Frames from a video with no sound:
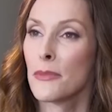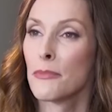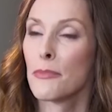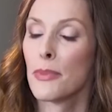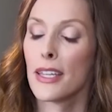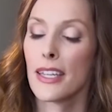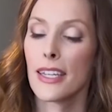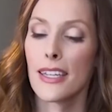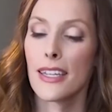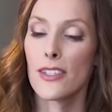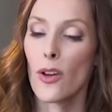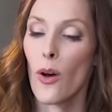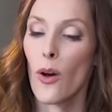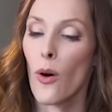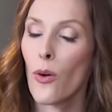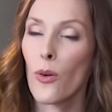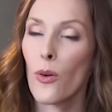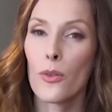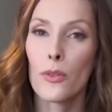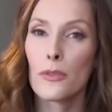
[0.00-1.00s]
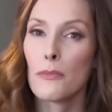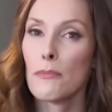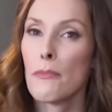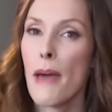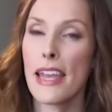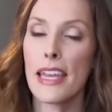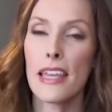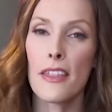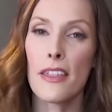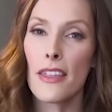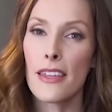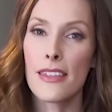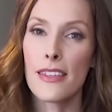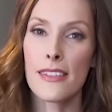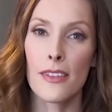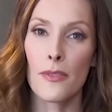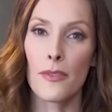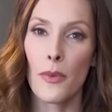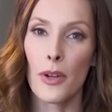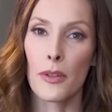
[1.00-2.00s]
ability to hold many things
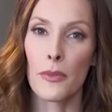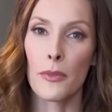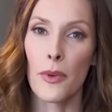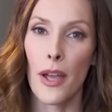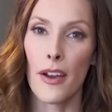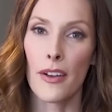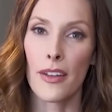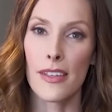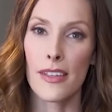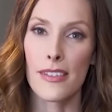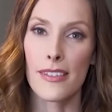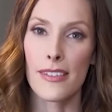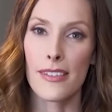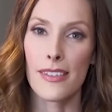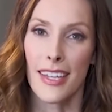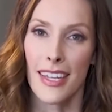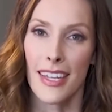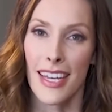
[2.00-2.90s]
in one awareness,